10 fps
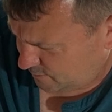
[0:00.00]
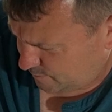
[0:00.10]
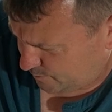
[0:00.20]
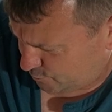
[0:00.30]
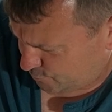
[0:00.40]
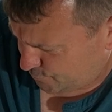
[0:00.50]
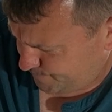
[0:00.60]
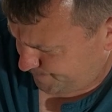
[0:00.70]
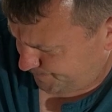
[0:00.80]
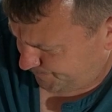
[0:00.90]
bit more,
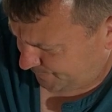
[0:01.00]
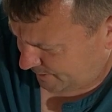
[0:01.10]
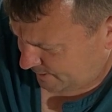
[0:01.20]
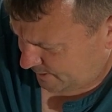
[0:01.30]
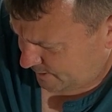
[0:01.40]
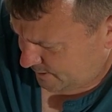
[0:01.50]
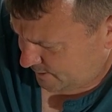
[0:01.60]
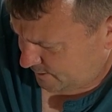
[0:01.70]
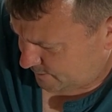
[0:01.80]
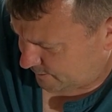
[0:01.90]

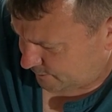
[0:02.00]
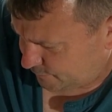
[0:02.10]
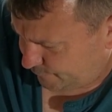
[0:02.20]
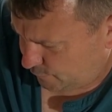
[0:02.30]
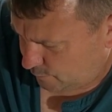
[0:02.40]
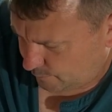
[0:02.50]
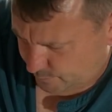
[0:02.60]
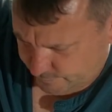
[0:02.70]
and then there's a few lumps of